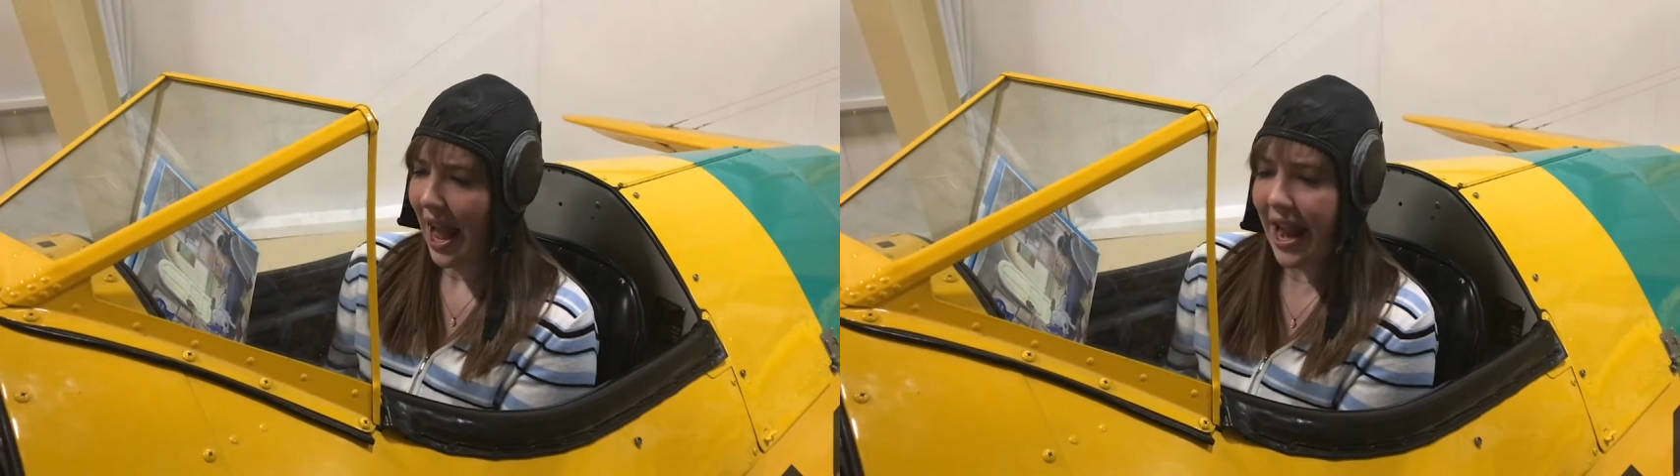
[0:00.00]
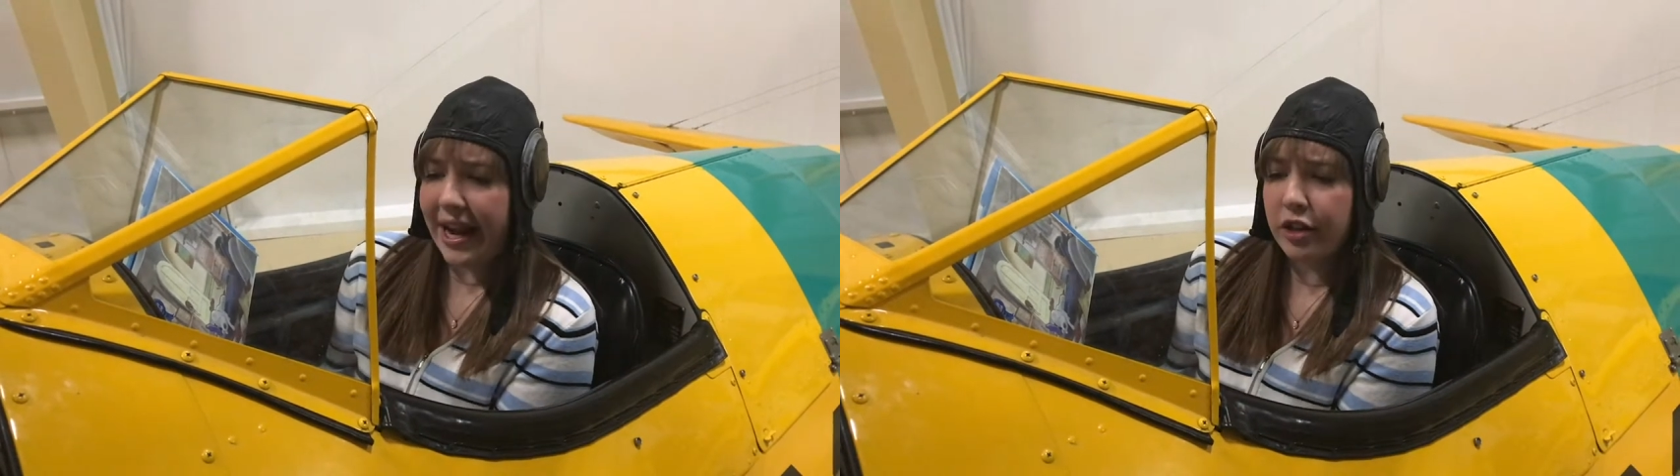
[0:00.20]

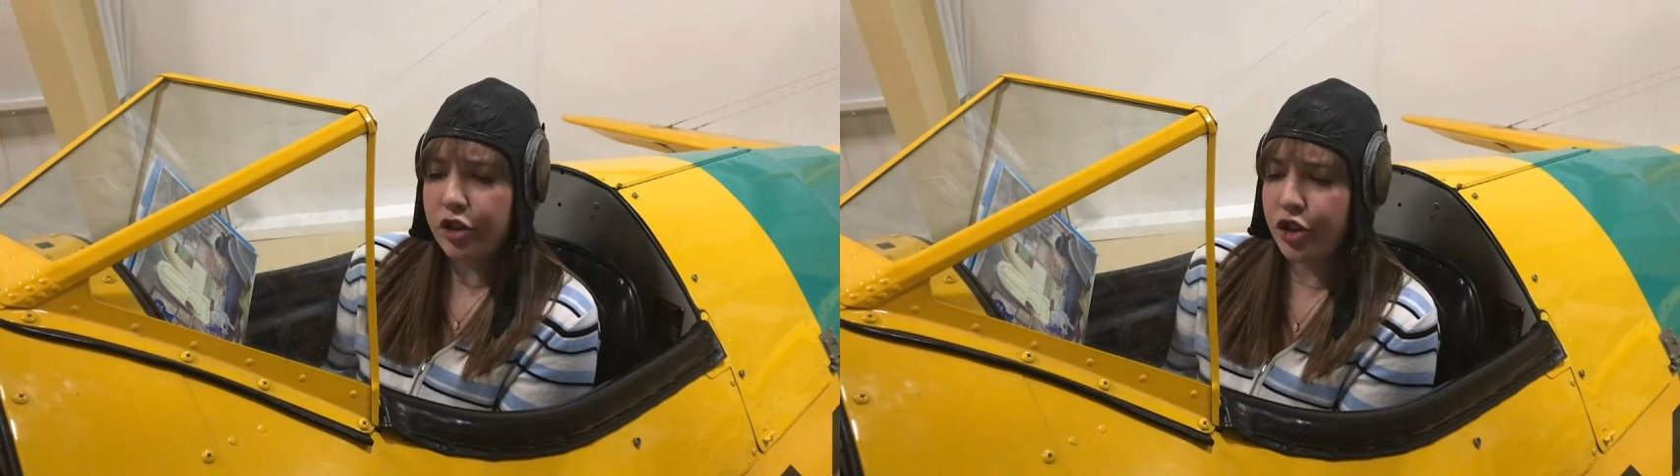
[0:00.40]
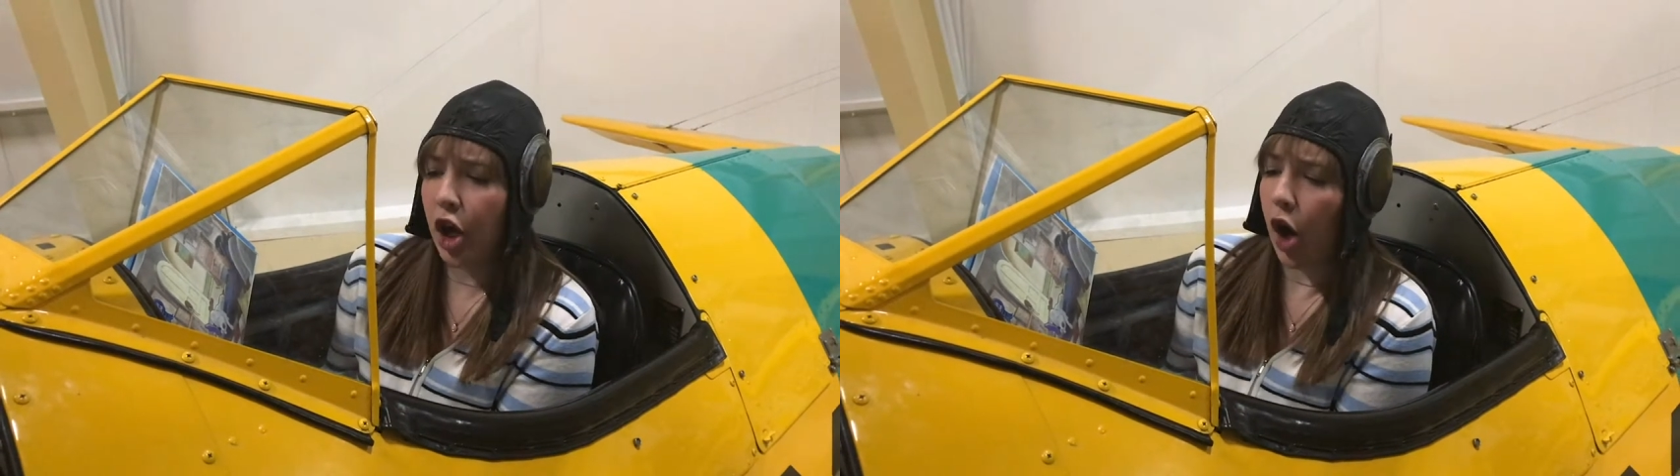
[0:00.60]
Air
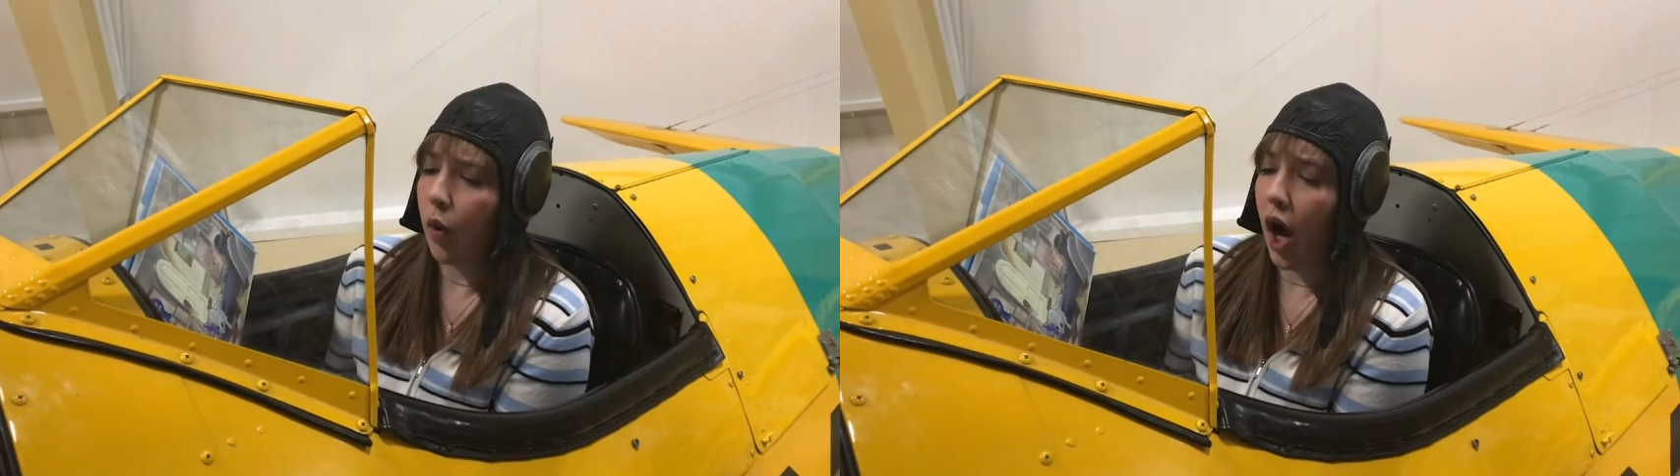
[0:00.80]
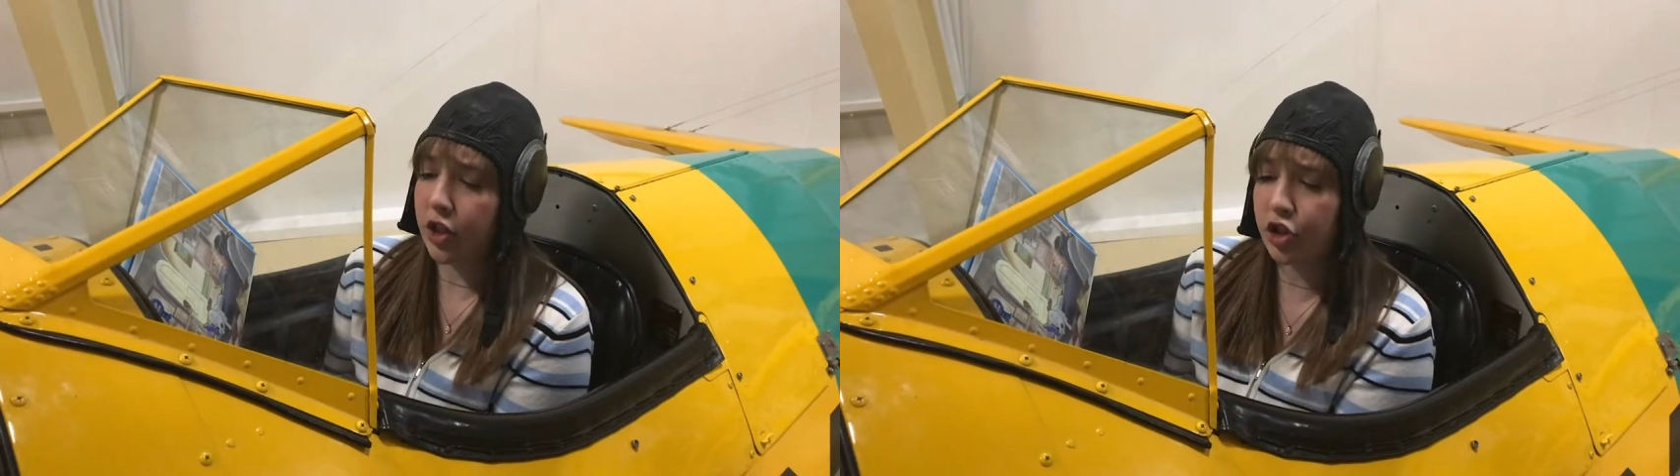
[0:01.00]
Show,
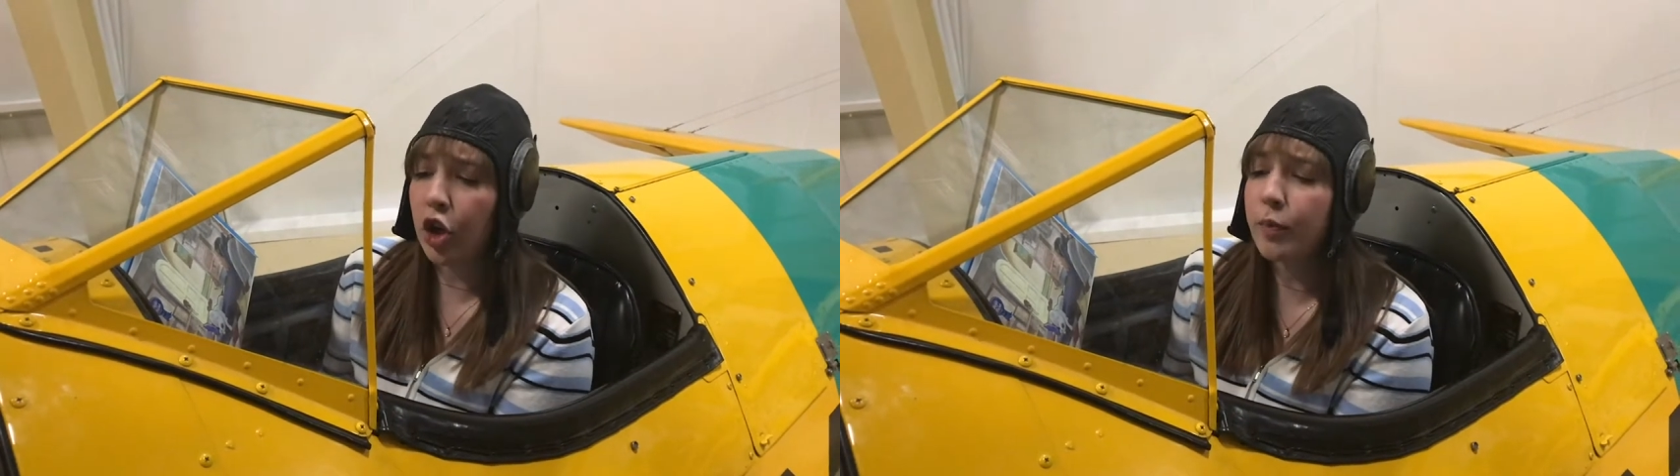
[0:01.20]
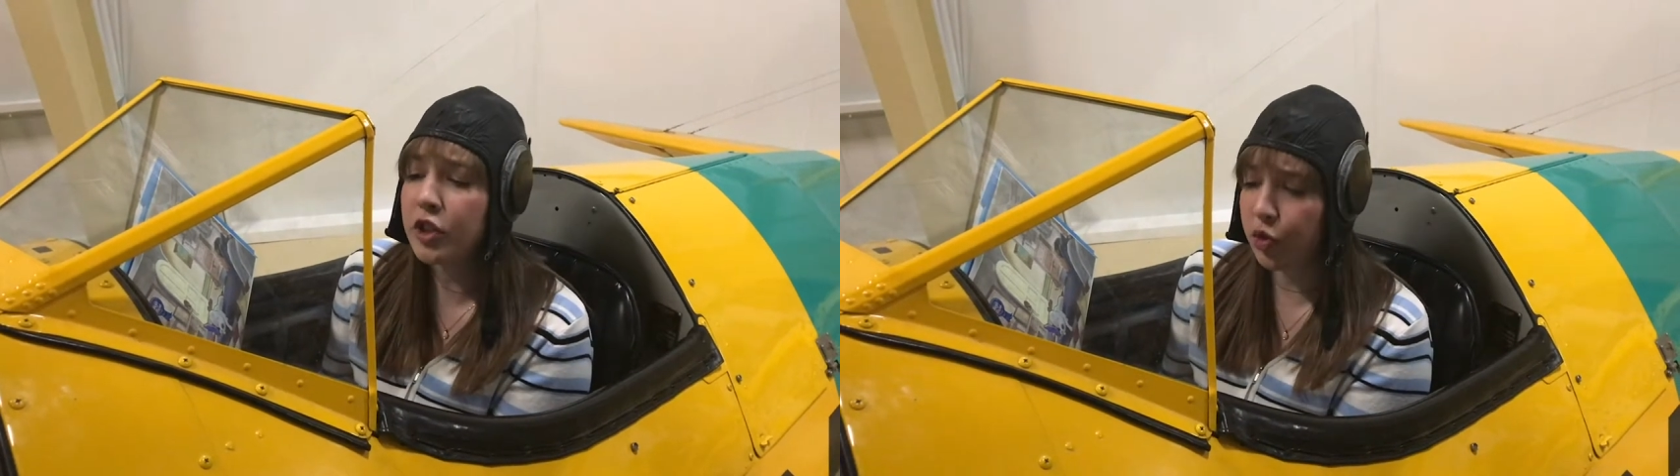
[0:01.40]
October